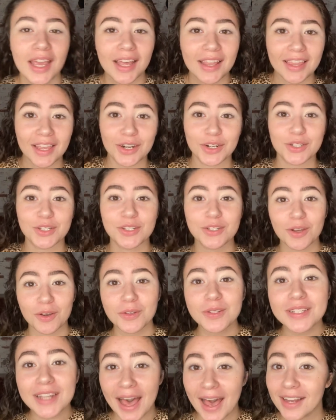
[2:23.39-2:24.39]
They are so
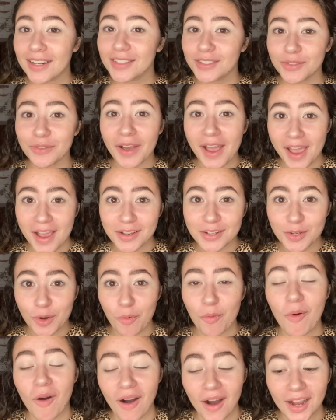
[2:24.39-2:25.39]
satisfying to
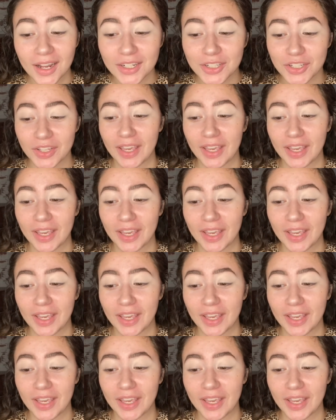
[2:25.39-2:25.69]
watch.